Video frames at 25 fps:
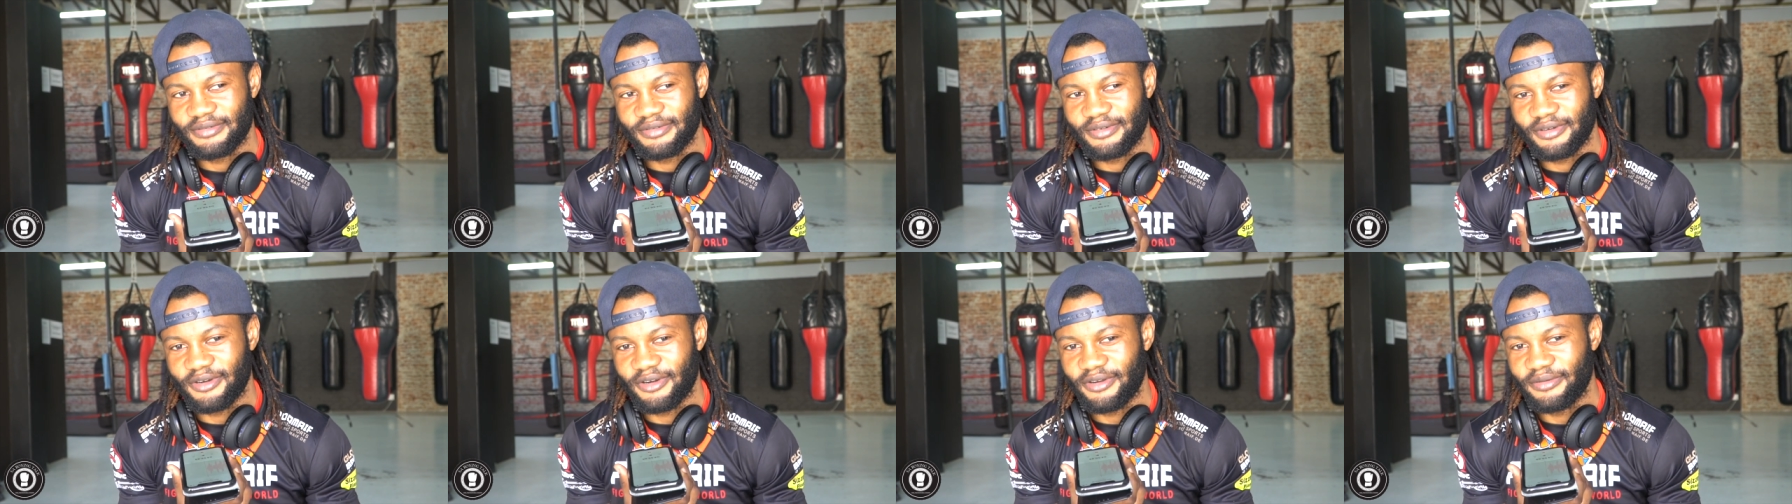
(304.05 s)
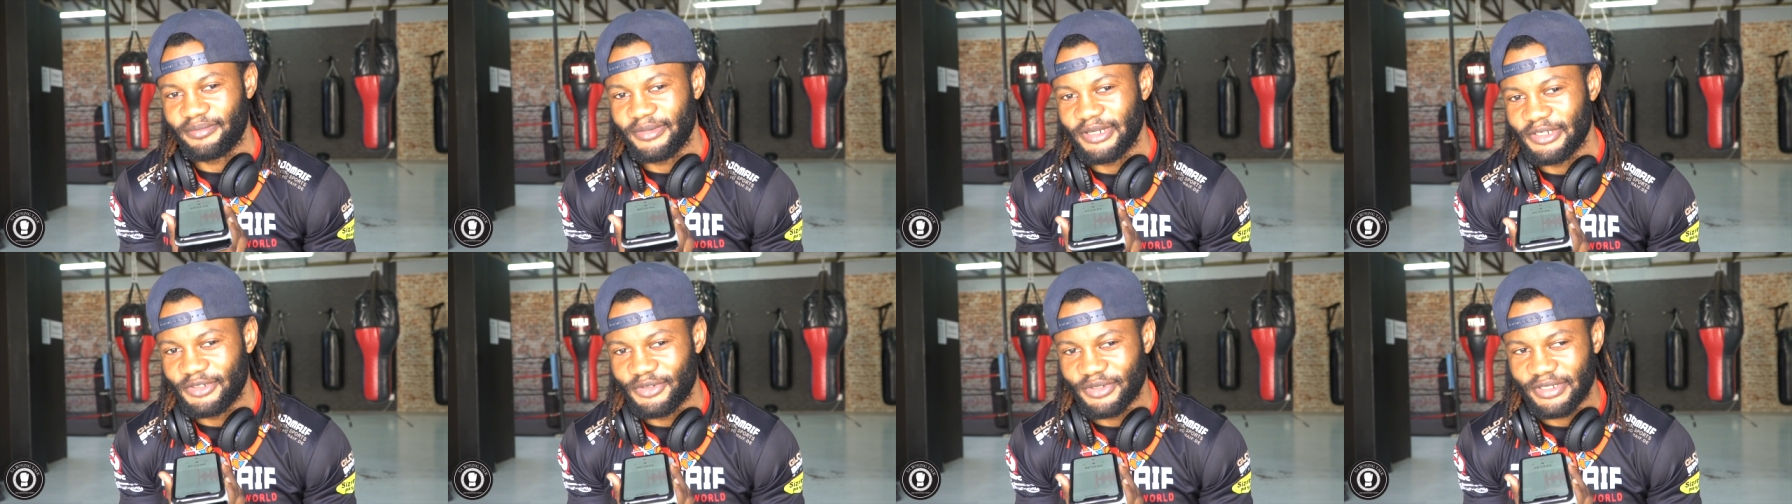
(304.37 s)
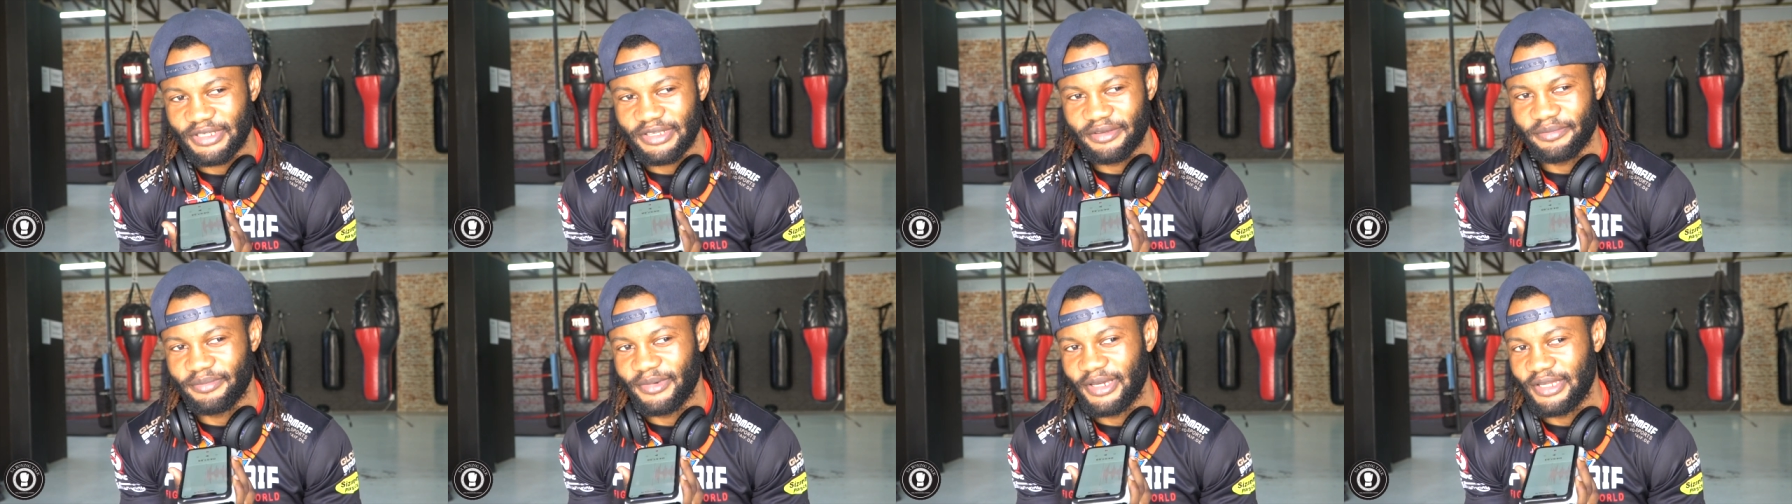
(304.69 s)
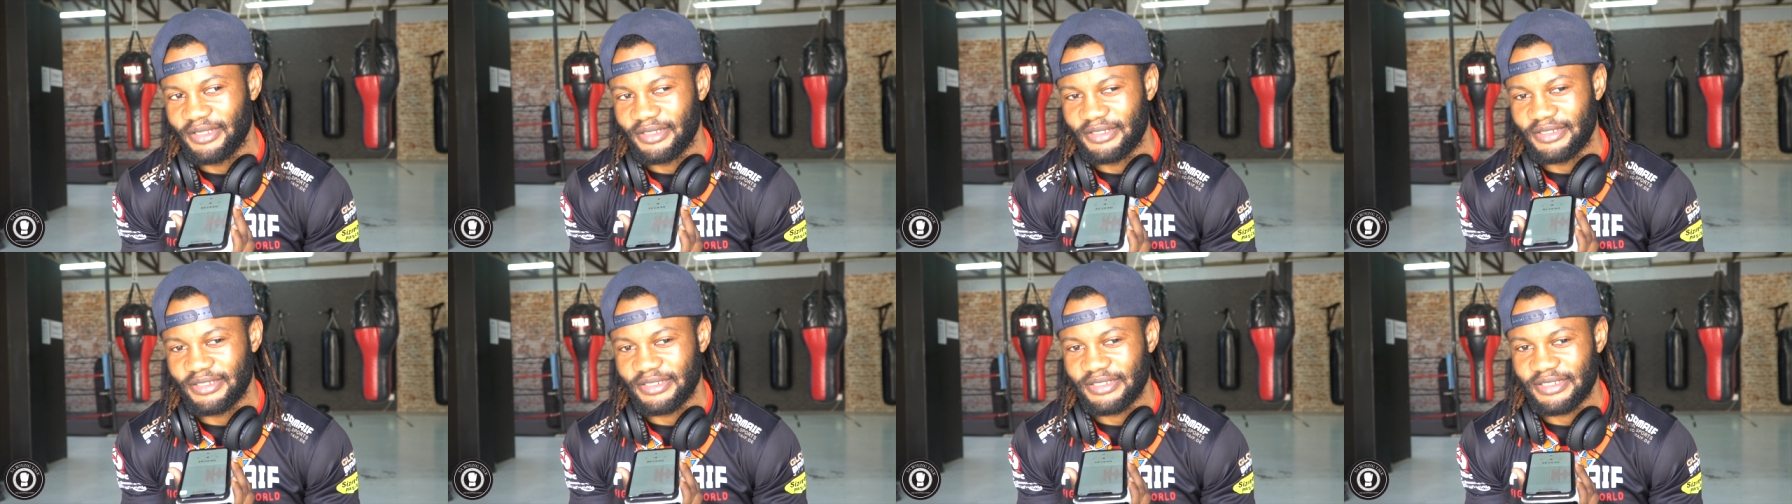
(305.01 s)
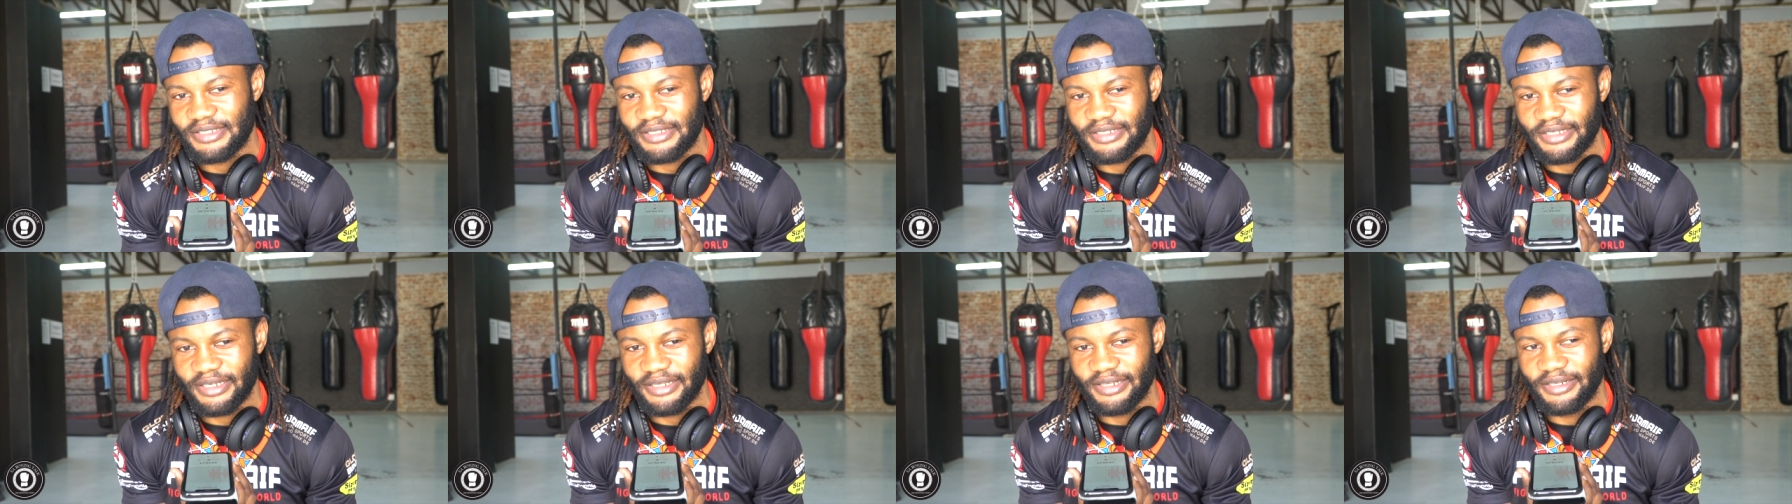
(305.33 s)
all my document is
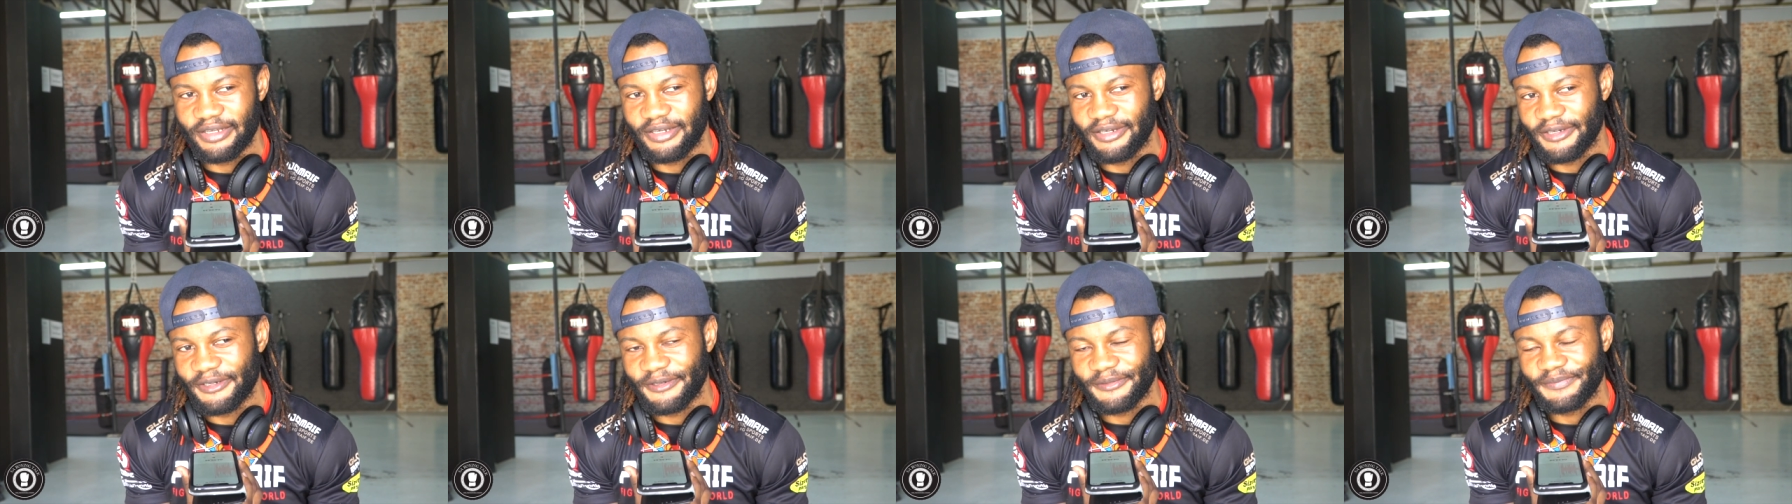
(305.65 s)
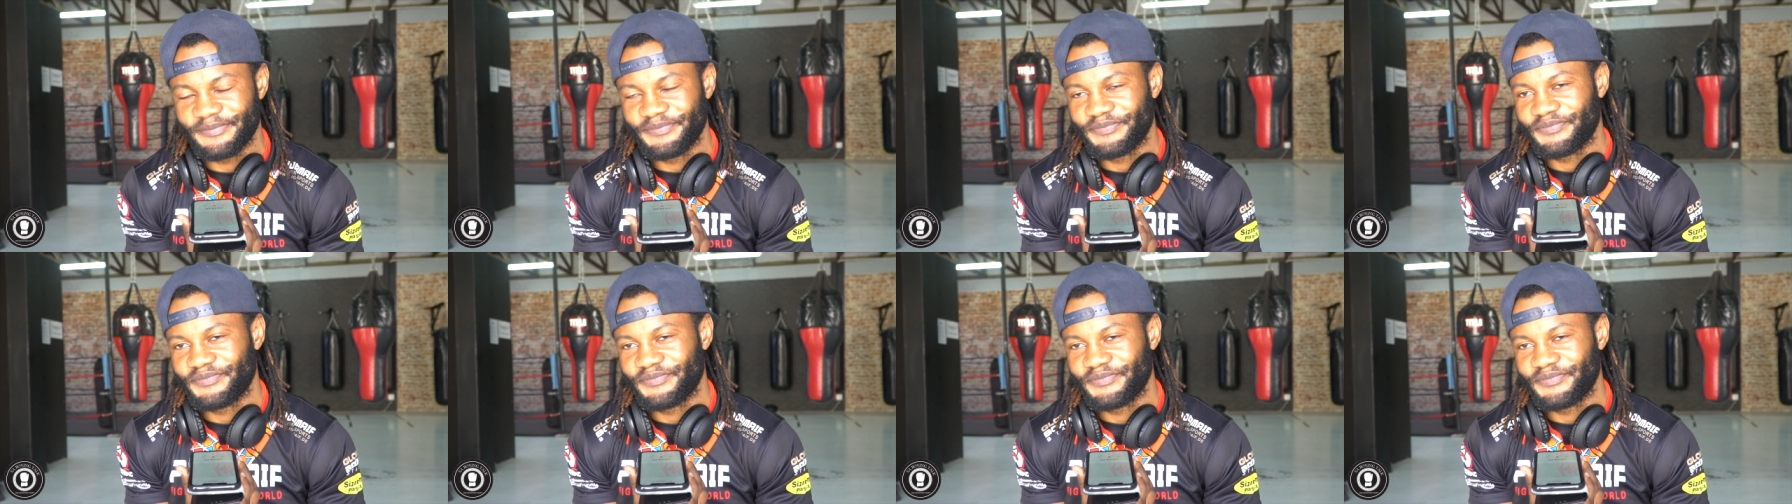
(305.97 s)
still